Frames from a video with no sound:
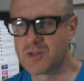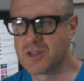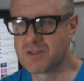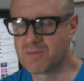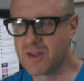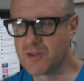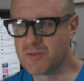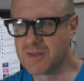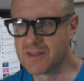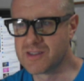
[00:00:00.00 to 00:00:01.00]
She is by no
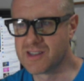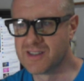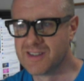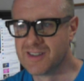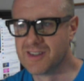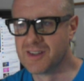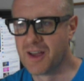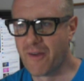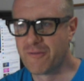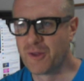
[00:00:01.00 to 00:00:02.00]
means a
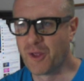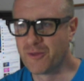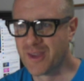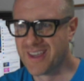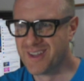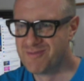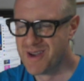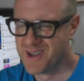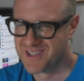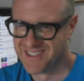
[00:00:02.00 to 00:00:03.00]
fuller figured
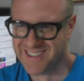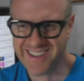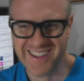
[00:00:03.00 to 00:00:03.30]
person